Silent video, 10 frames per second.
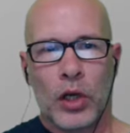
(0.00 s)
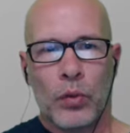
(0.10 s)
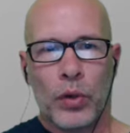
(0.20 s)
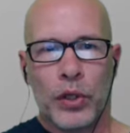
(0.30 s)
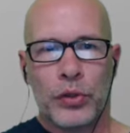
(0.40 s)

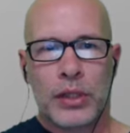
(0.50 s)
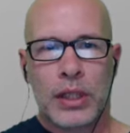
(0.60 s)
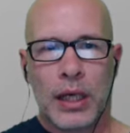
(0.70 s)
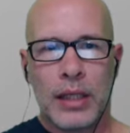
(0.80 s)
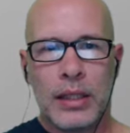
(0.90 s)
Where you're
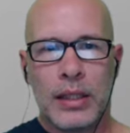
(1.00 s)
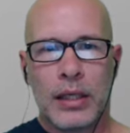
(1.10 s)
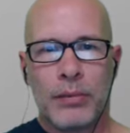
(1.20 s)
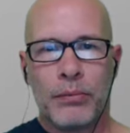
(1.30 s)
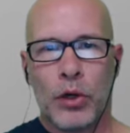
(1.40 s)
tight, get
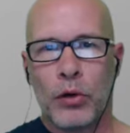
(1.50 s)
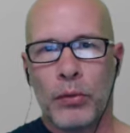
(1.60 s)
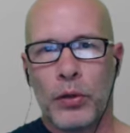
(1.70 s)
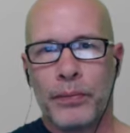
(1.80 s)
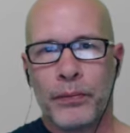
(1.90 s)

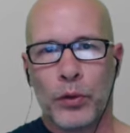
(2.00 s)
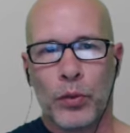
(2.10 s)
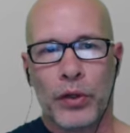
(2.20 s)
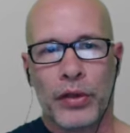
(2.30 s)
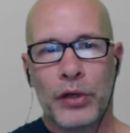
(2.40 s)
immobile, or
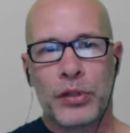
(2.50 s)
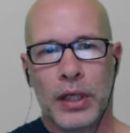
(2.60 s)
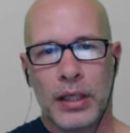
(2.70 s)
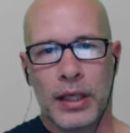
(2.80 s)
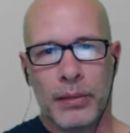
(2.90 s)
where they're
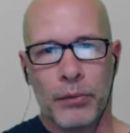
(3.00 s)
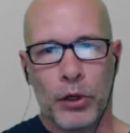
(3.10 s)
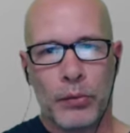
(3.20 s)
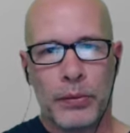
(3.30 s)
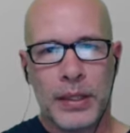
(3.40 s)
tight, get
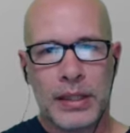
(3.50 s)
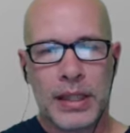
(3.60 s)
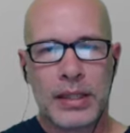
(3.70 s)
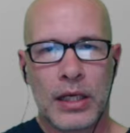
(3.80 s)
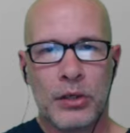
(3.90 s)
immobile, because
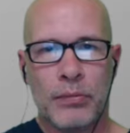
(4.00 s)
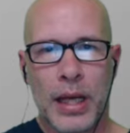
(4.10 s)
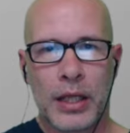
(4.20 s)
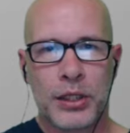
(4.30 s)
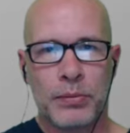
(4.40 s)
that's how you
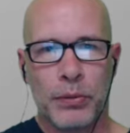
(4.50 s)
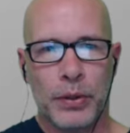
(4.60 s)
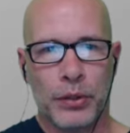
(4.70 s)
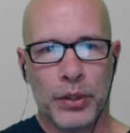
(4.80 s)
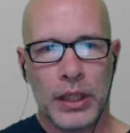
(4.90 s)
balance
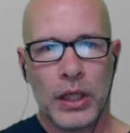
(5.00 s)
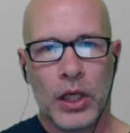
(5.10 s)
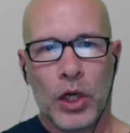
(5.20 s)
mobility.